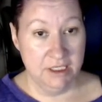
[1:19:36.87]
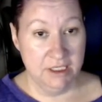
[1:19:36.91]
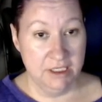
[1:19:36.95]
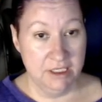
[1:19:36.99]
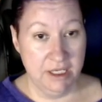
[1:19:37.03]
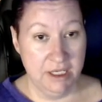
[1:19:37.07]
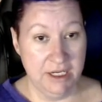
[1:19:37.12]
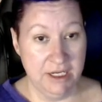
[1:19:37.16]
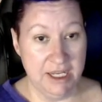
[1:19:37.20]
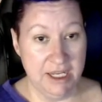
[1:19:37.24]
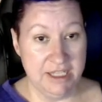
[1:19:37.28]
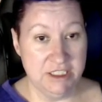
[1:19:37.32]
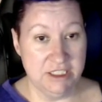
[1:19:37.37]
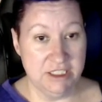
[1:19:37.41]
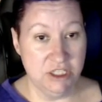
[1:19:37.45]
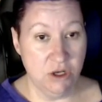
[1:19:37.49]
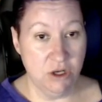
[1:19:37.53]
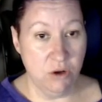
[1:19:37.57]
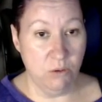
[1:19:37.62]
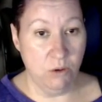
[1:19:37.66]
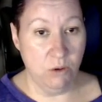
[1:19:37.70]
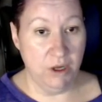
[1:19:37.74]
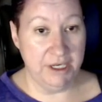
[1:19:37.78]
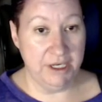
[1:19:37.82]
And I
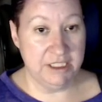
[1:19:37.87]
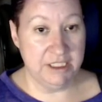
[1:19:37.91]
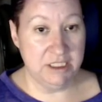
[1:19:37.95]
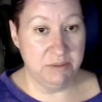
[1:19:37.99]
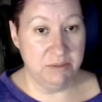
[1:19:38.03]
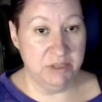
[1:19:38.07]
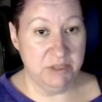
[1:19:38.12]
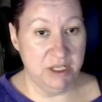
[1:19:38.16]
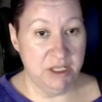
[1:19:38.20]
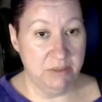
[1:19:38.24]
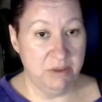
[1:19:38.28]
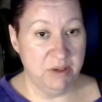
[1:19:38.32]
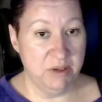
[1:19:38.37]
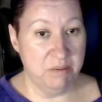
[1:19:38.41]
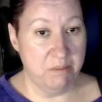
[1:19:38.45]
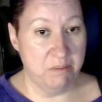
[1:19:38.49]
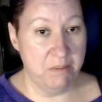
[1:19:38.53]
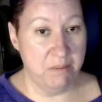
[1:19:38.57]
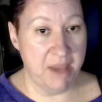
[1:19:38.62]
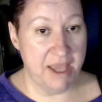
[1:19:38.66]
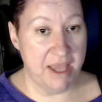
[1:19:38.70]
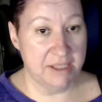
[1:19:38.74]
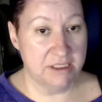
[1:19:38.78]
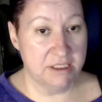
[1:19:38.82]
don't want it to be a big
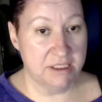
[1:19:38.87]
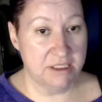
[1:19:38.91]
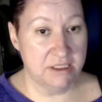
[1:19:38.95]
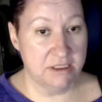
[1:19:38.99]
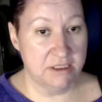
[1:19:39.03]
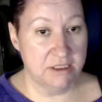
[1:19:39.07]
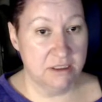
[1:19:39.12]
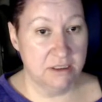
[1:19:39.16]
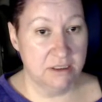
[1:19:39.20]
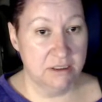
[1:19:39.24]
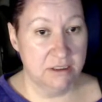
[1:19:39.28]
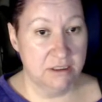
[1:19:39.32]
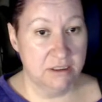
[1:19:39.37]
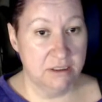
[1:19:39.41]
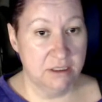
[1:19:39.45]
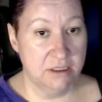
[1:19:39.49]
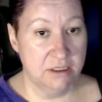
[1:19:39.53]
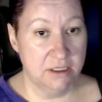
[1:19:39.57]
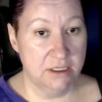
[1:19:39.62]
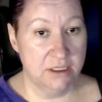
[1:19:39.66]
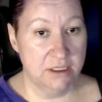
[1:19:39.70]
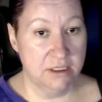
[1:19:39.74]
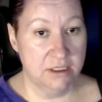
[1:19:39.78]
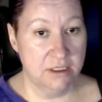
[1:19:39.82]
mess.
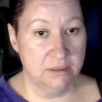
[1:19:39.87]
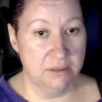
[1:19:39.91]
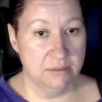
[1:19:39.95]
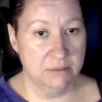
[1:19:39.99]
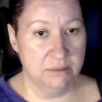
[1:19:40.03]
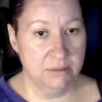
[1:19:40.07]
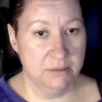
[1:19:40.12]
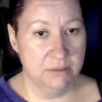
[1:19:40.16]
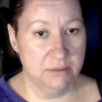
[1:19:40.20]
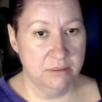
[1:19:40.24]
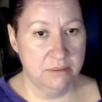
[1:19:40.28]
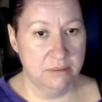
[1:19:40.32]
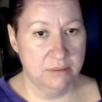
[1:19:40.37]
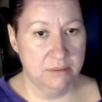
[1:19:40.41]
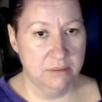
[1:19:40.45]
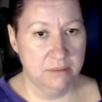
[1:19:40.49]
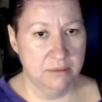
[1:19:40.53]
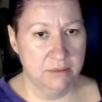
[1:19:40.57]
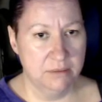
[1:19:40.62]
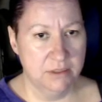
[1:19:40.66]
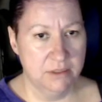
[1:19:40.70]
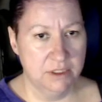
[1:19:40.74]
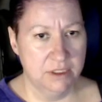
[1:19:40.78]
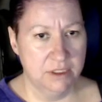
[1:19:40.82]

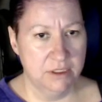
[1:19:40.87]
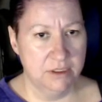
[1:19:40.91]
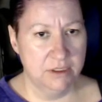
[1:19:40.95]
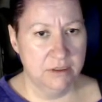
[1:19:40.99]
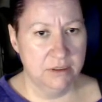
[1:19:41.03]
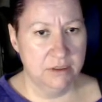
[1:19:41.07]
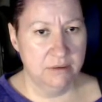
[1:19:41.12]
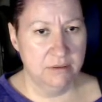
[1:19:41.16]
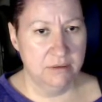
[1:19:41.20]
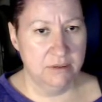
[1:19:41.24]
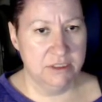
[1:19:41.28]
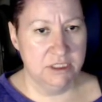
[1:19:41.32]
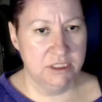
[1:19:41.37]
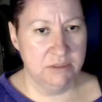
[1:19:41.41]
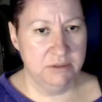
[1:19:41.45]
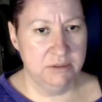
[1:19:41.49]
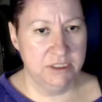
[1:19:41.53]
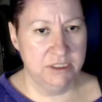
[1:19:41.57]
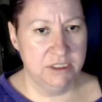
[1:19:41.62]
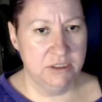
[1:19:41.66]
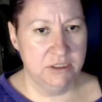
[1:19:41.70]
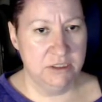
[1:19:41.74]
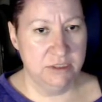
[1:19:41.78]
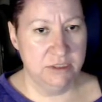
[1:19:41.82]
What did
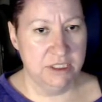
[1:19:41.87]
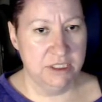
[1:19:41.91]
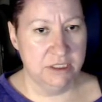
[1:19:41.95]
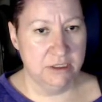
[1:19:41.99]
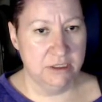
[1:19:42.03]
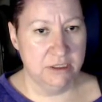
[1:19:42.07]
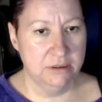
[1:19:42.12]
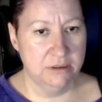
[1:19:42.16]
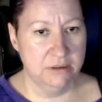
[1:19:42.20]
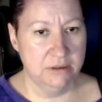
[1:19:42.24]
we do here?